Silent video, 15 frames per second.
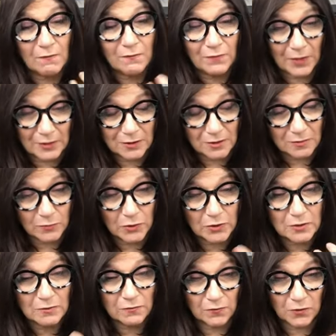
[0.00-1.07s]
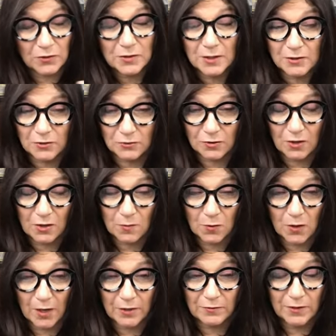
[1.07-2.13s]
vegetables first as your
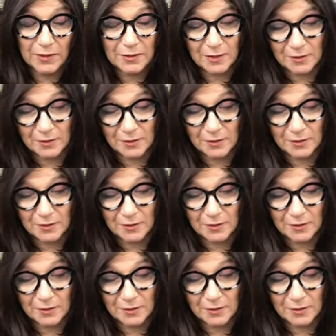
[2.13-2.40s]
carbohydrates,